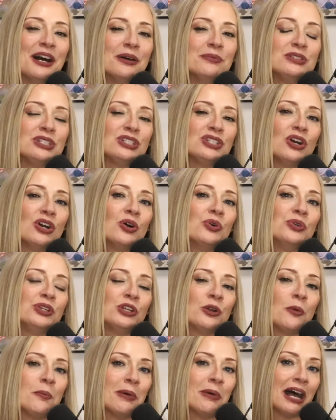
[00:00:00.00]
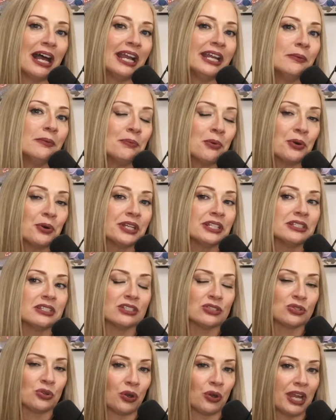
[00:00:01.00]
So, buying points
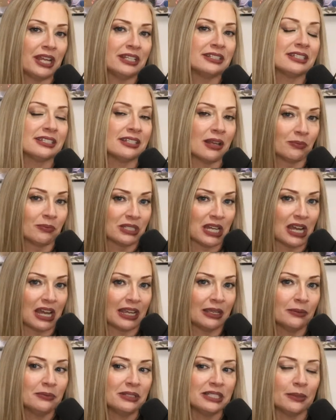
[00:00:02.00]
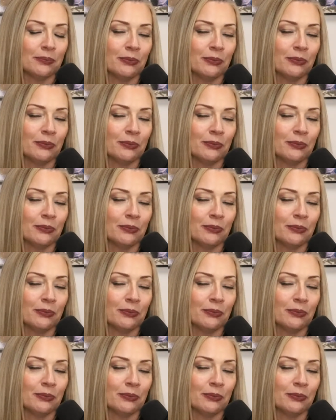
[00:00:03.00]
is great sometimes,